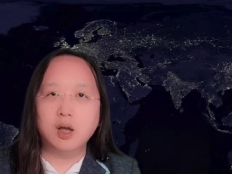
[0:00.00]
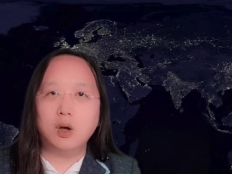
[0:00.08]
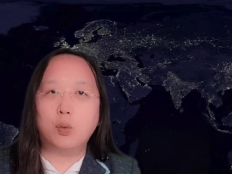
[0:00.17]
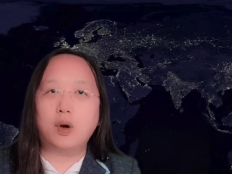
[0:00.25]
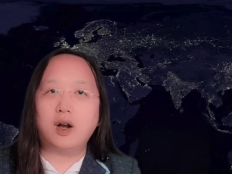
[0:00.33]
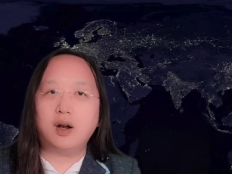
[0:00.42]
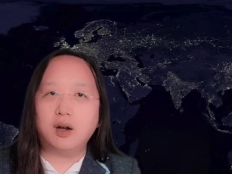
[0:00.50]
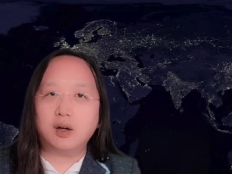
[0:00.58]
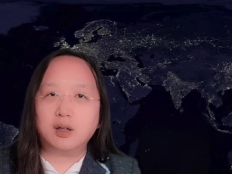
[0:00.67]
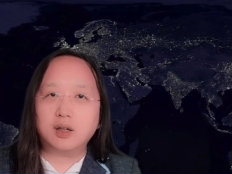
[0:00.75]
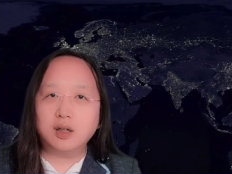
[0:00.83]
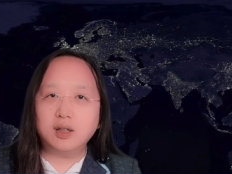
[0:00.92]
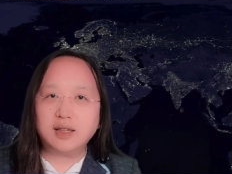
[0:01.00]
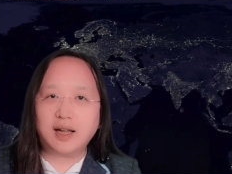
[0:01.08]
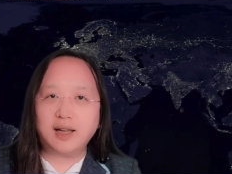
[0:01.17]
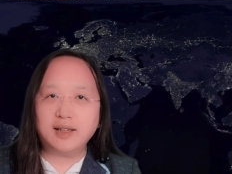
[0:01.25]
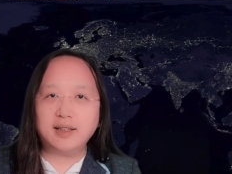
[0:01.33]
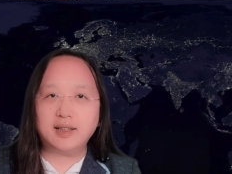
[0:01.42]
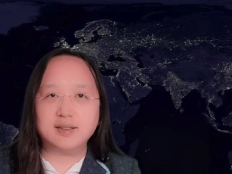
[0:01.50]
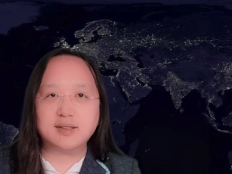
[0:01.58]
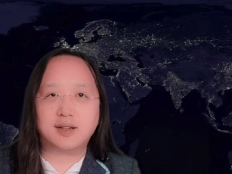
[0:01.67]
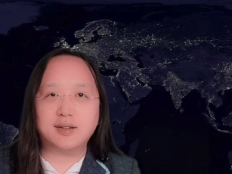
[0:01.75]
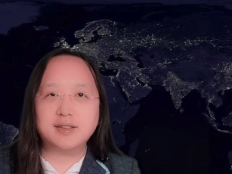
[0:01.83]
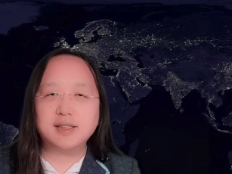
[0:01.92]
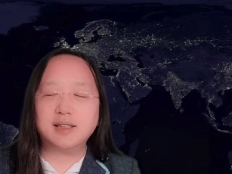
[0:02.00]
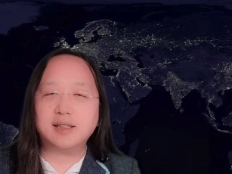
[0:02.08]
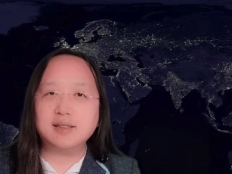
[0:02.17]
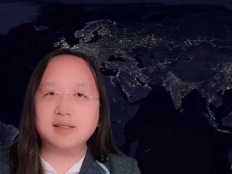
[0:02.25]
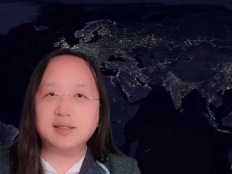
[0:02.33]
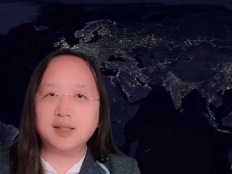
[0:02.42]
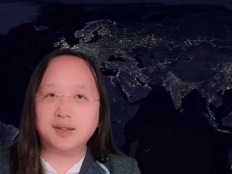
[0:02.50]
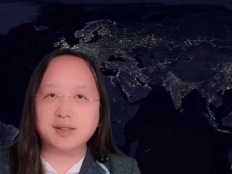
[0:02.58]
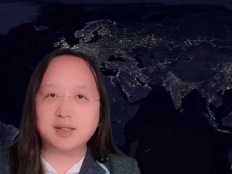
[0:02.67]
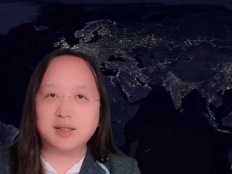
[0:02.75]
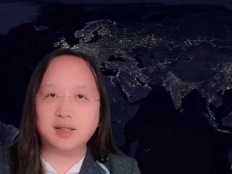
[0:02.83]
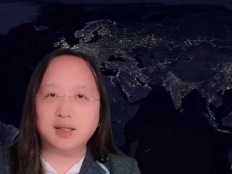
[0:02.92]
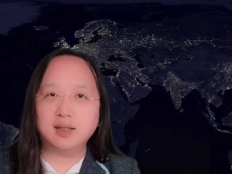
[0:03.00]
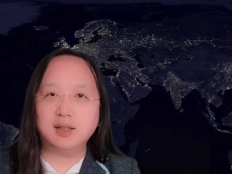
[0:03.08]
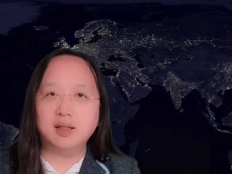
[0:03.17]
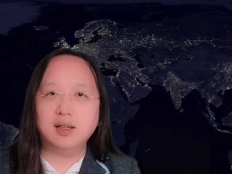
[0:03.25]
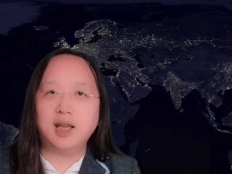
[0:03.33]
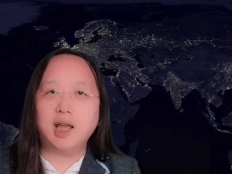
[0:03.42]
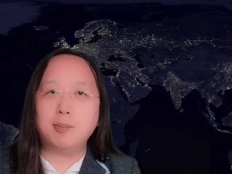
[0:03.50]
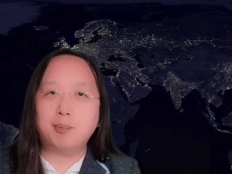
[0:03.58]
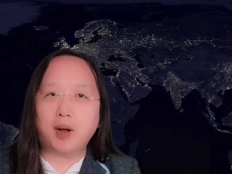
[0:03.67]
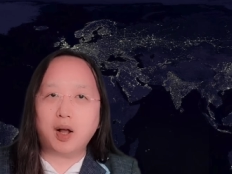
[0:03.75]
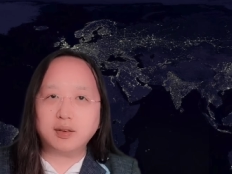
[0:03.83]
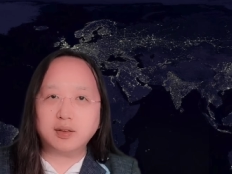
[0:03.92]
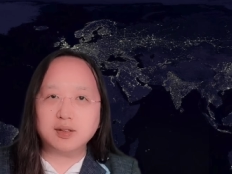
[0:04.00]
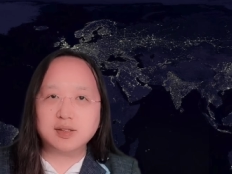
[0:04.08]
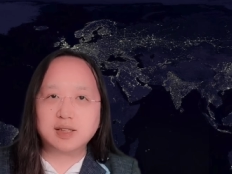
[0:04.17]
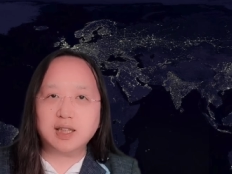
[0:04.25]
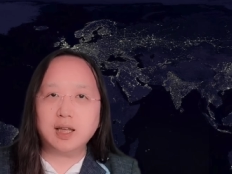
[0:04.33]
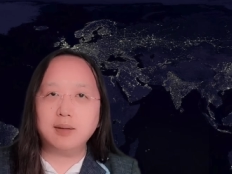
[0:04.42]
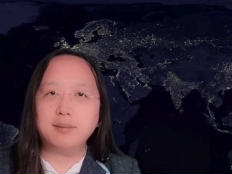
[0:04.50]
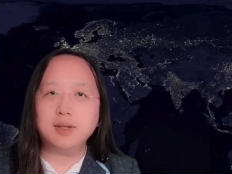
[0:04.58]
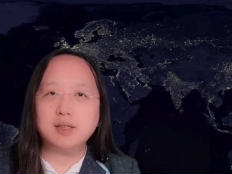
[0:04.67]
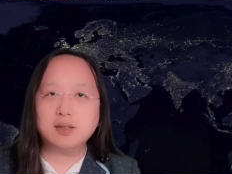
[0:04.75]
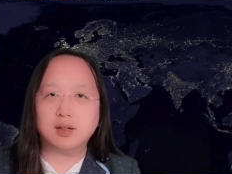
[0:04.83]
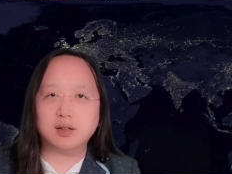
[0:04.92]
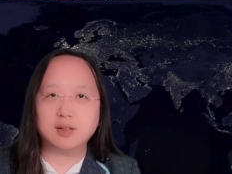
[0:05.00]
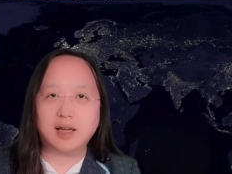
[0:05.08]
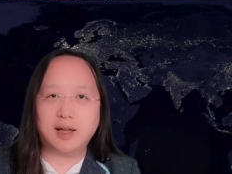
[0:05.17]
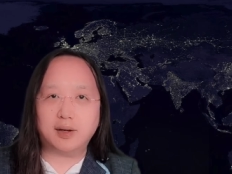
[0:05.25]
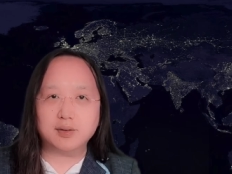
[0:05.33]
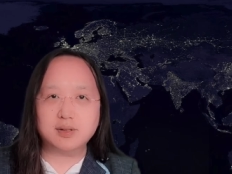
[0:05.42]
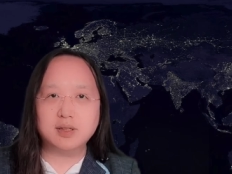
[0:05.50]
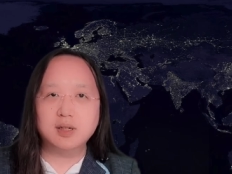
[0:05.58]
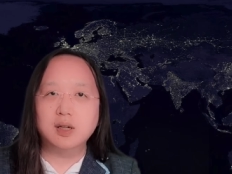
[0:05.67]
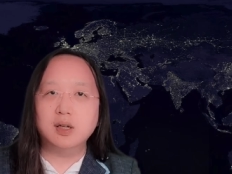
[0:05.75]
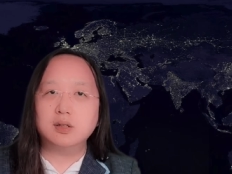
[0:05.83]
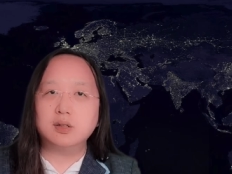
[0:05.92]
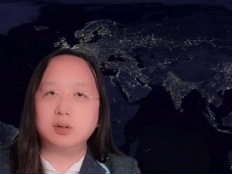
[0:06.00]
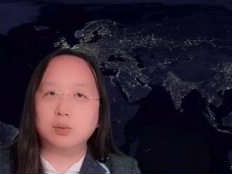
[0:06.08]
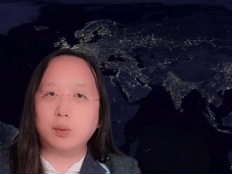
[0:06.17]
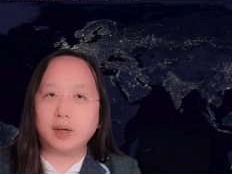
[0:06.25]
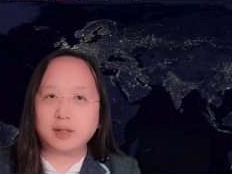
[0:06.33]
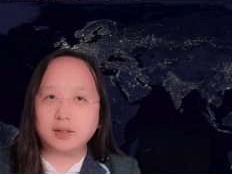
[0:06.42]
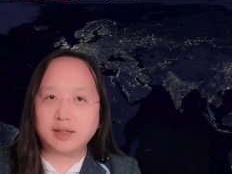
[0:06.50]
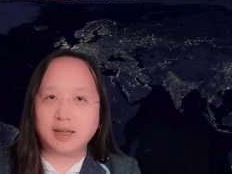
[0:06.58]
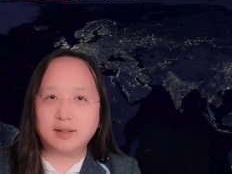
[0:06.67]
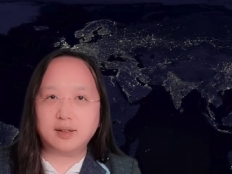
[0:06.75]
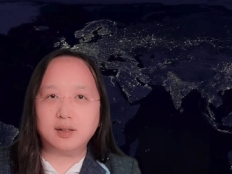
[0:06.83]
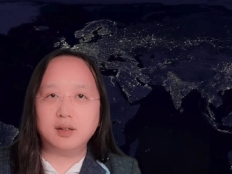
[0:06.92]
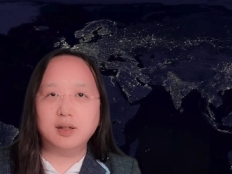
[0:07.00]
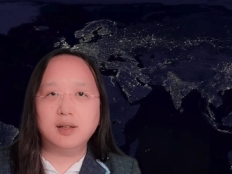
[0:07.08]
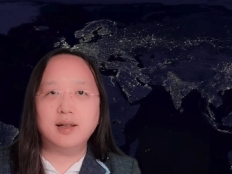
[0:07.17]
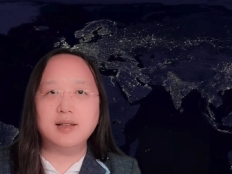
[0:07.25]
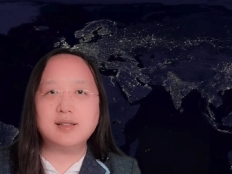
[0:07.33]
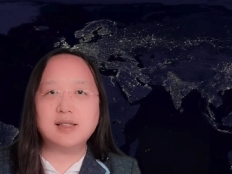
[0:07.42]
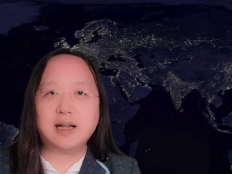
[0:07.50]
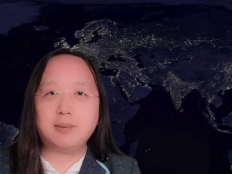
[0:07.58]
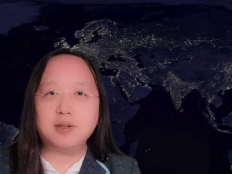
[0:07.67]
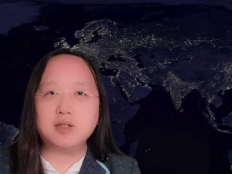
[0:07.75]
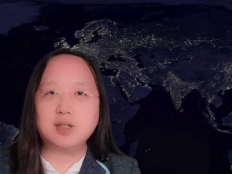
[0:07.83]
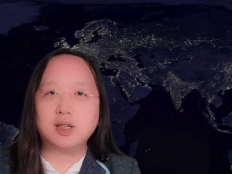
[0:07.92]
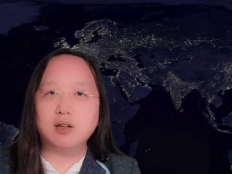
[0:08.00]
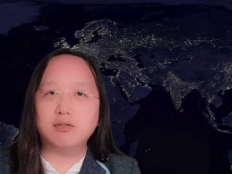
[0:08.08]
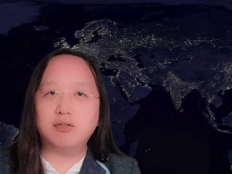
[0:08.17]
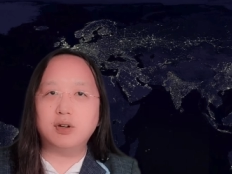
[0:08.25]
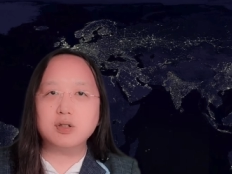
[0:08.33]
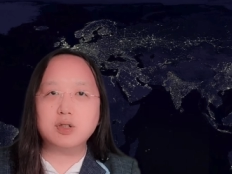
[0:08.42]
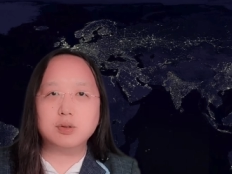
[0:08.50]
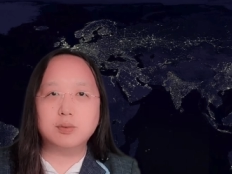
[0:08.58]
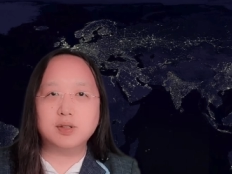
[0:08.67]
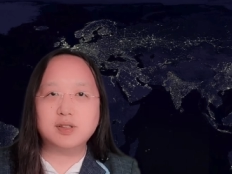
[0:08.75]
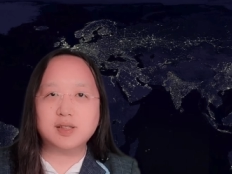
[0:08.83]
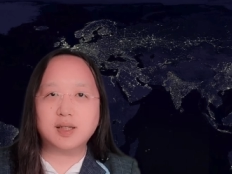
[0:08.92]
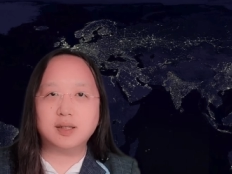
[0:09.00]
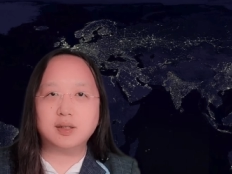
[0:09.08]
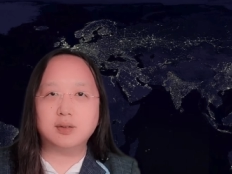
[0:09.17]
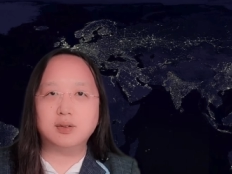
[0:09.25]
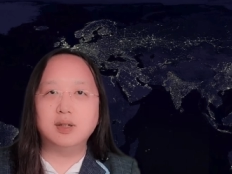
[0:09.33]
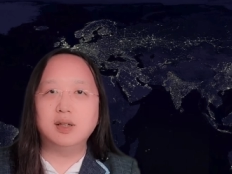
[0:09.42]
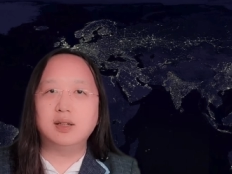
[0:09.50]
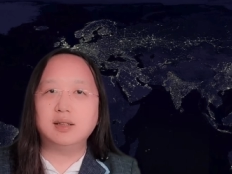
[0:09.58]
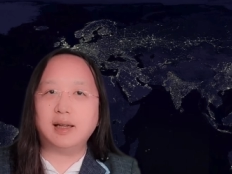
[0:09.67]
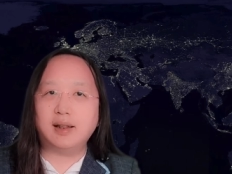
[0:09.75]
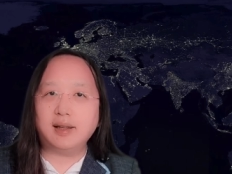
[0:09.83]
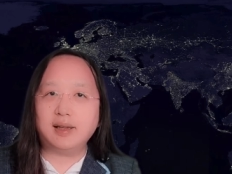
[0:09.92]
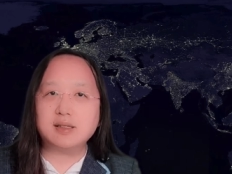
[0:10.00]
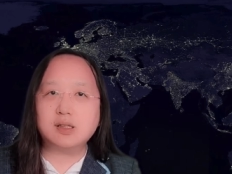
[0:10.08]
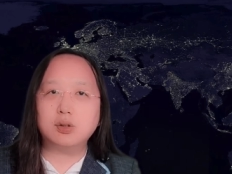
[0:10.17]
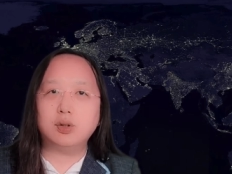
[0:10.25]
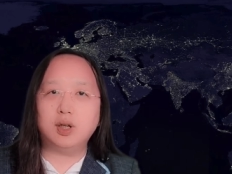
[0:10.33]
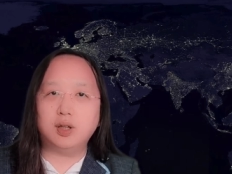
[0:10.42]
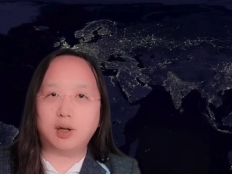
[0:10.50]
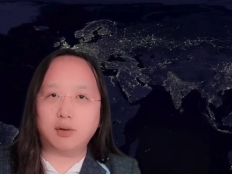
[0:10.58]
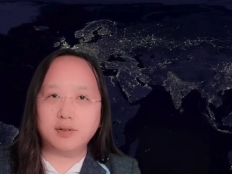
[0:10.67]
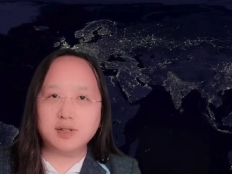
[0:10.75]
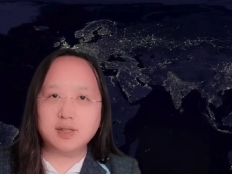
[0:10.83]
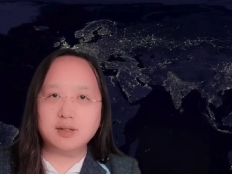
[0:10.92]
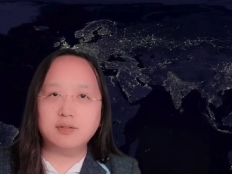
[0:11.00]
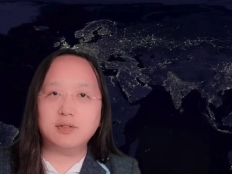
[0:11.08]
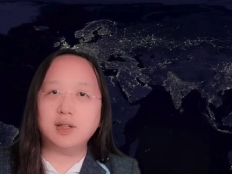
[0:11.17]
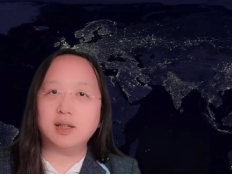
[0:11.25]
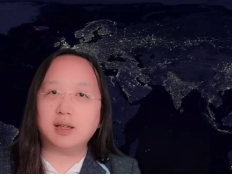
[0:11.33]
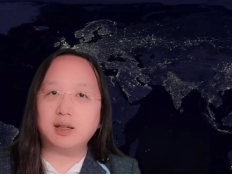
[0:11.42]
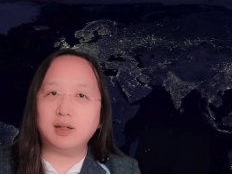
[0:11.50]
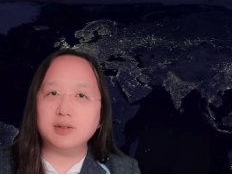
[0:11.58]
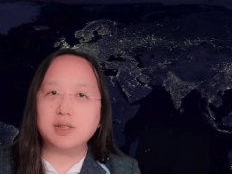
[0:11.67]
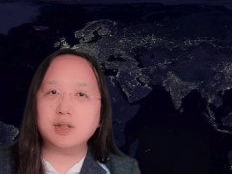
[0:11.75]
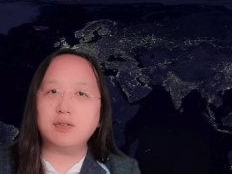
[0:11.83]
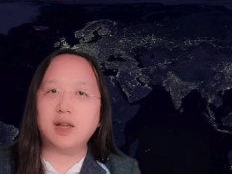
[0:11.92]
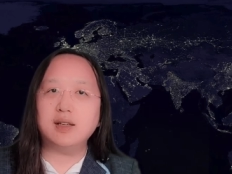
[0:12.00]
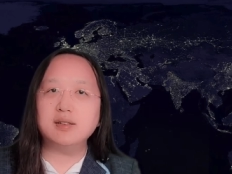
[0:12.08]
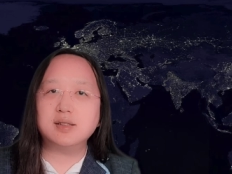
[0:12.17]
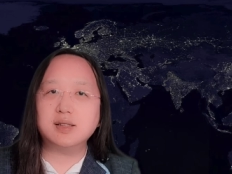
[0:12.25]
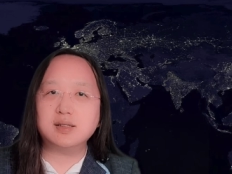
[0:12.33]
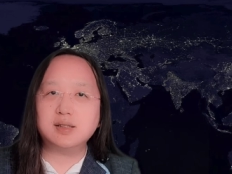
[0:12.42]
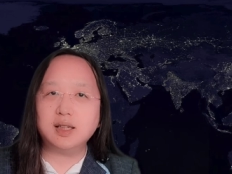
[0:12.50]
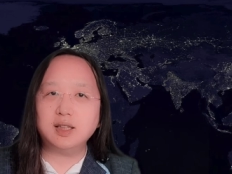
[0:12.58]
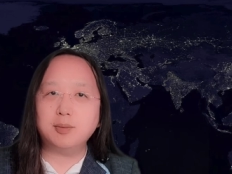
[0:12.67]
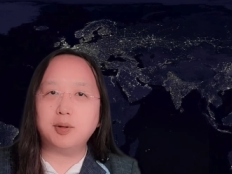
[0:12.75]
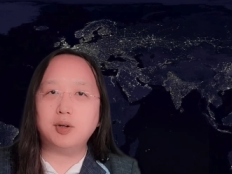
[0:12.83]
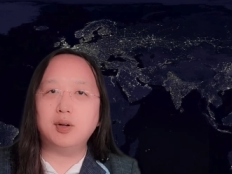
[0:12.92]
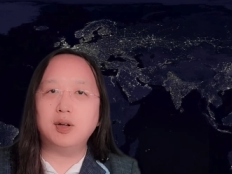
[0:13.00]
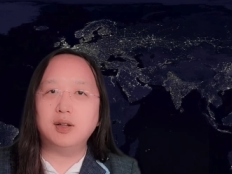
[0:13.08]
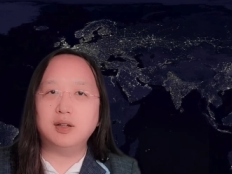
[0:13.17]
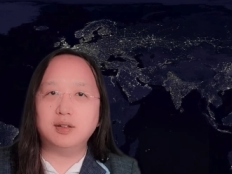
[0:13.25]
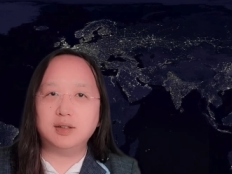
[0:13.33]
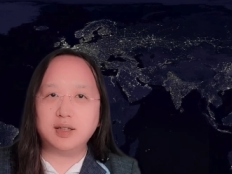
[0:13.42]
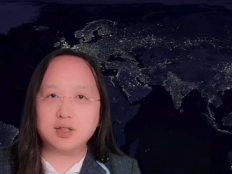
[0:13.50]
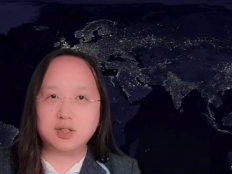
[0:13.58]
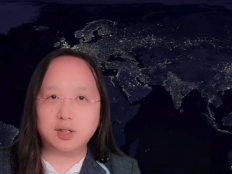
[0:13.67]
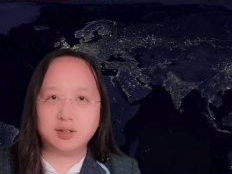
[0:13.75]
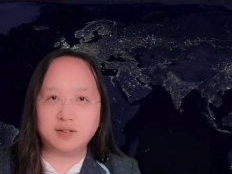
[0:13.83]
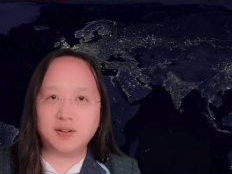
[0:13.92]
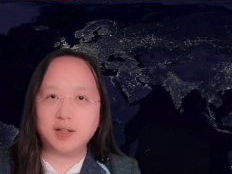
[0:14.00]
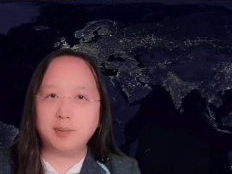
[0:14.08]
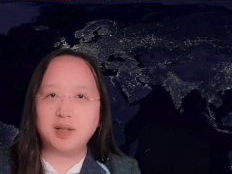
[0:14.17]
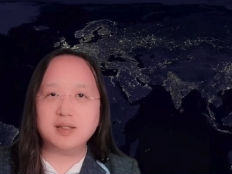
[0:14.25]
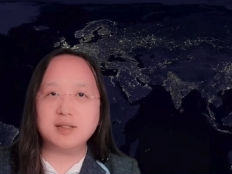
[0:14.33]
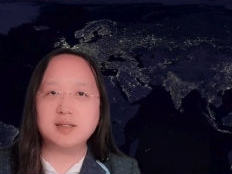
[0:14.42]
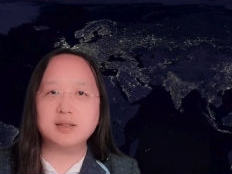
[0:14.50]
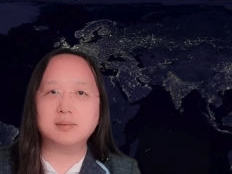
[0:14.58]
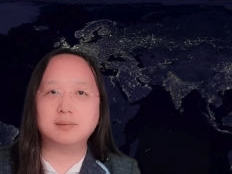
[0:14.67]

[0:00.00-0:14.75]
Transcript: where good ideas are taken seriously and partners can be sought out to work together, establishing a virtuous cycle that leads to innovative, inclusive, and sustainable digital development.